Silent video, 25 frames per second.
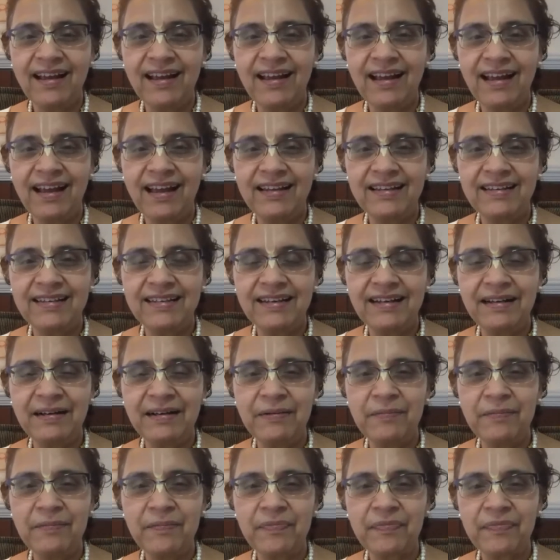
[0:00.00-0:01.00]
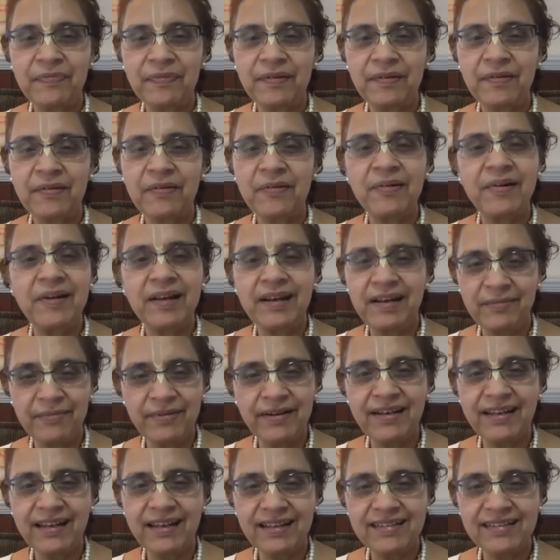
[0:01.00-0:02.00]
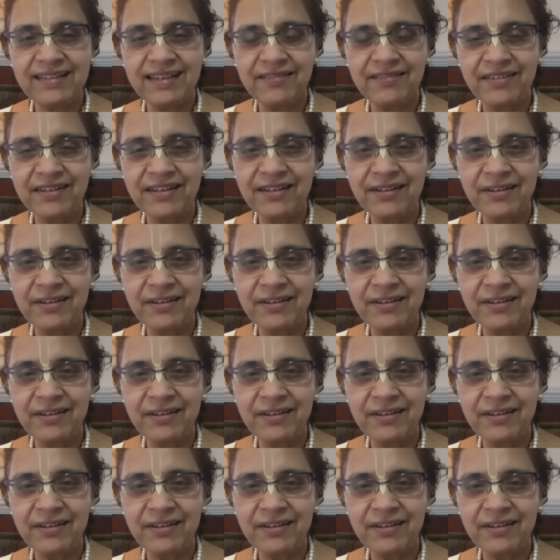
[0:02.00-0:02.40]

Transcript: And or anybody has given,